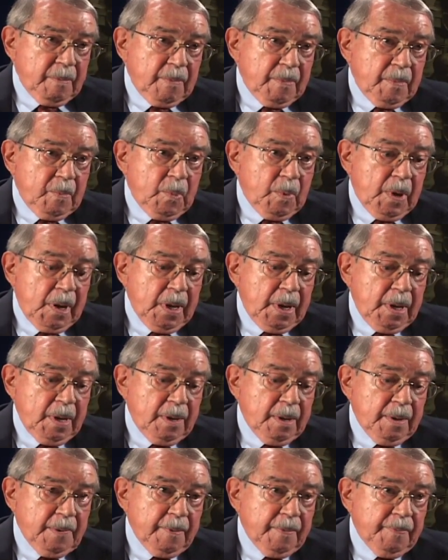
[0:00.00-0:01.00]
By
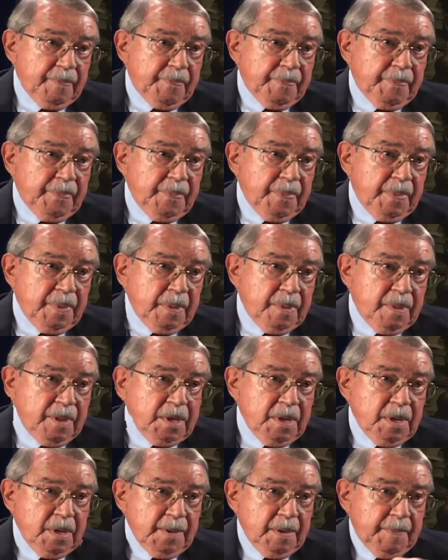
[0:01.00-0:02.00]
uh,
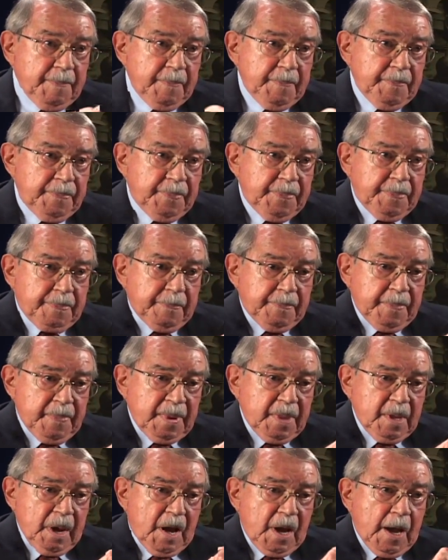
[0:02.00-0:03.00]
the uh,
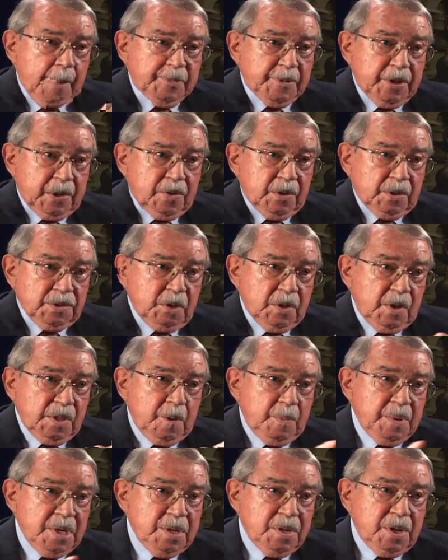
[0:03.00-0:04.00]
obstacles on
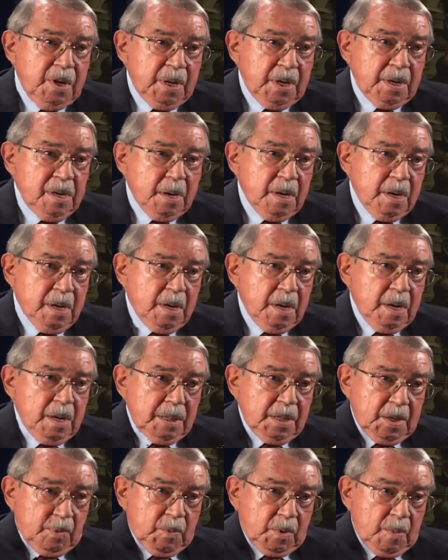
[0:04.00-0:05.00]
the beachhead. The mines?
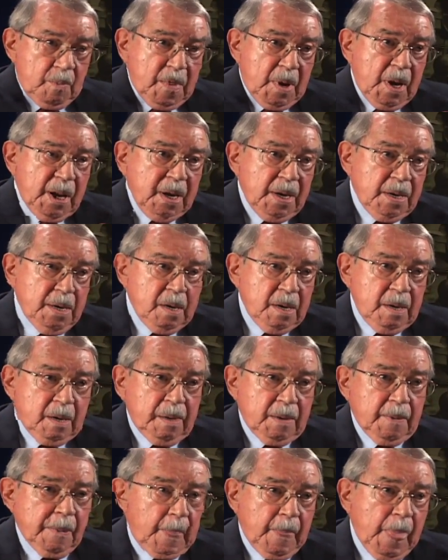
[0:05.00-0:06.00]
That were mined,
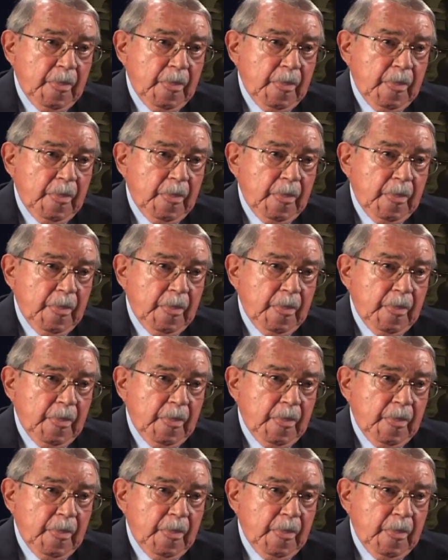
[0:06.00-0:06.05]
yeah.